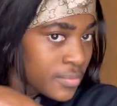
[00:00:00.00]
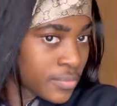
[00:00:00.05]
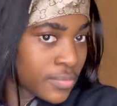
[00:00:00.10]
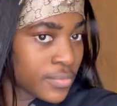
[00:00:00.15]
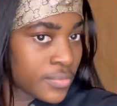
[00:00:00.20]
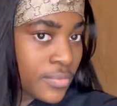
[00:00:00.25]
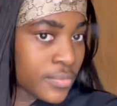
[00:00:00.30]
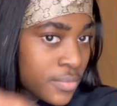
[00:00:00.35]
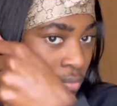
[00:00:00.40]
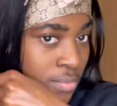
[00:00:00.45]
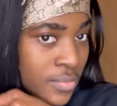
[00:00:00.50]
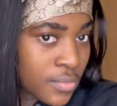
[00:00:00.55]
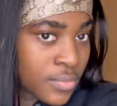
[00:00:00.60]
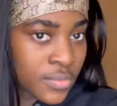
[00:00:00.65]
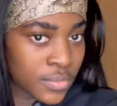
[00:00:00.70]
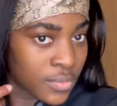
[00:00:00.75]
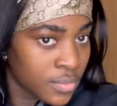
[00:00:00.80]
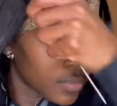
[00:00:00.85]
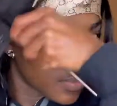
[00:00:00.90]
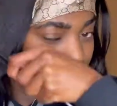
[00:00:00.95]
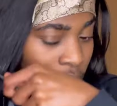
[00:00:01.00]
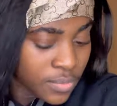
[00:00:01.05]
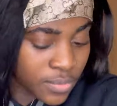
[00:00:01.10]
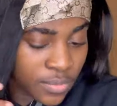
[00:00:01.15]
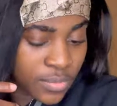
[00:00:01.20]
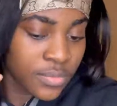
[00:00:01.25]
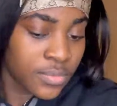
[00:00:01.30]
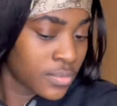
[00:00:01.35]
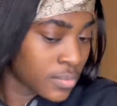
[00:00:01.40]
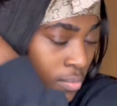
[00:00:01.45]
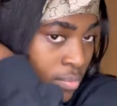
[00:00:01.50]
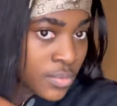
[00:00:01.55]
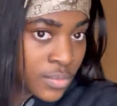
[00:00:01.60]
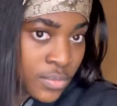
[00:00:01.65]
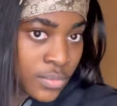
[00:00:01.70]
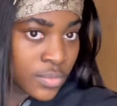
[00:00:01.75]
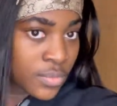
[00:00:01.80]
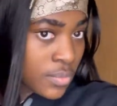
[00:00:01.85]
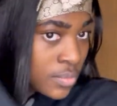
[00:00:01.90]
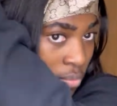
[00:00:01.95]
Alright, I'm gonna go ahead and comb
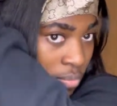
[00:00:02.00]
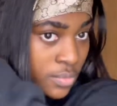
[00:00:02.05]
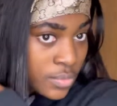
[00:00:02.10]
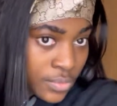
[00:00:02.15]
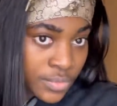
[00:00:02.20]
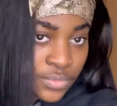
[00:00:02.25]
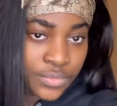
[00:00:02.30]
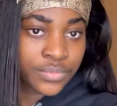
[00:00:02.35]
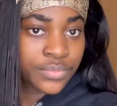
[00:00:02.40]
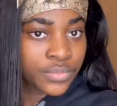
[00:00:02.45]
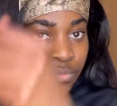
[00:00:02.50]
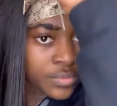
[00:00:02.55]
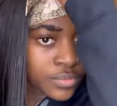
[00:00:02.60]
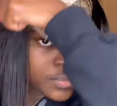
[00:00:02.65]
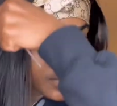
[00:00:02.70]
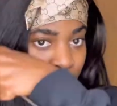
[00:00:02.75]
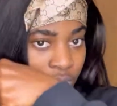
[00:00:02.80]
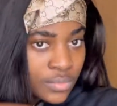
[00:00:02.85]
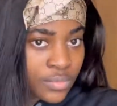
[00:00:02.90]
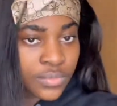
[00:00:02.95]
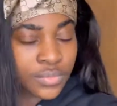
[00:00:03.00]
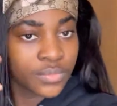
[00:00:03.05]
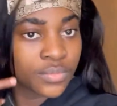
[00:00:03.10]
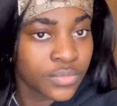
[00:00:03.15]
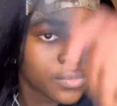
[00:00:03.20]
it. As you can see, this wig is like a